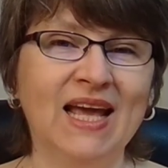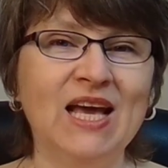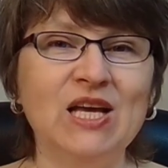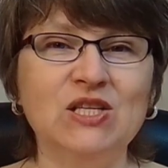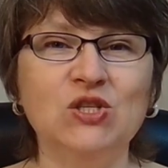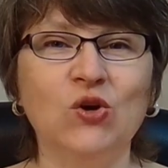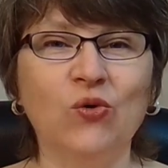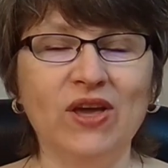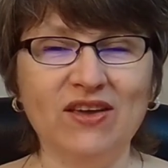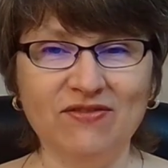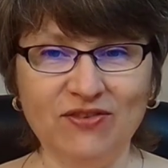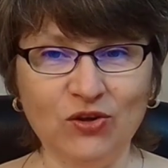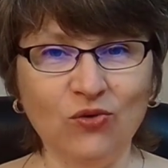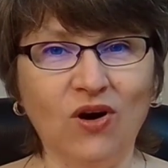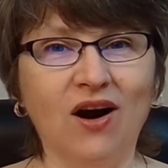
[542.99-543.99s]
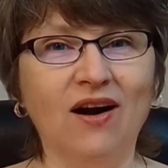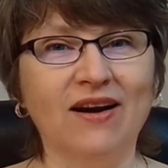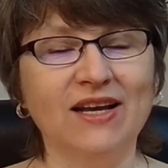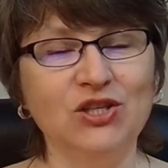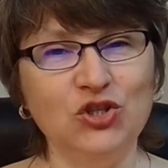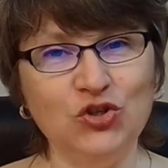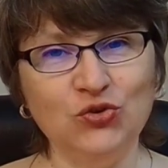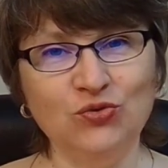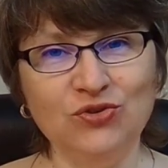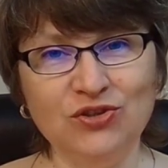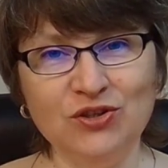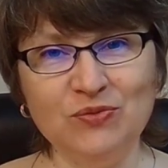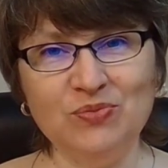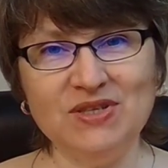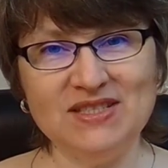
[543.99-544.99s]
So if you are a
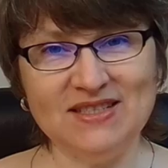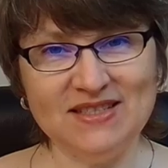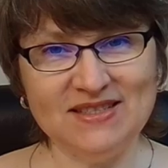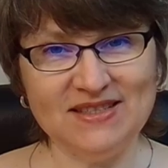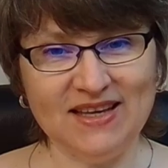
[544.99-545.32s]
junior business